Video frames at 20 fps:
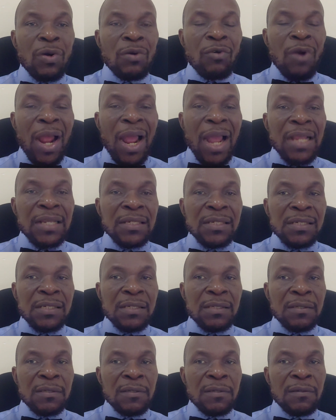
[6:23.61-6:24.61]
rights,
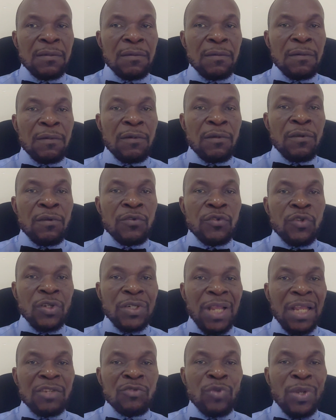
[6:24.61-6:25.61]
such
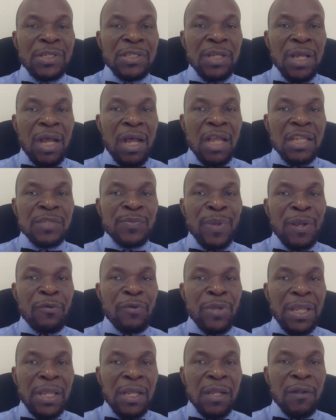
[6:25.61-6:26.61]
as 20 hours per
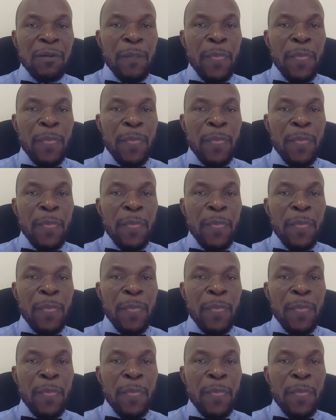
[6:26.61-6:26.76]
week.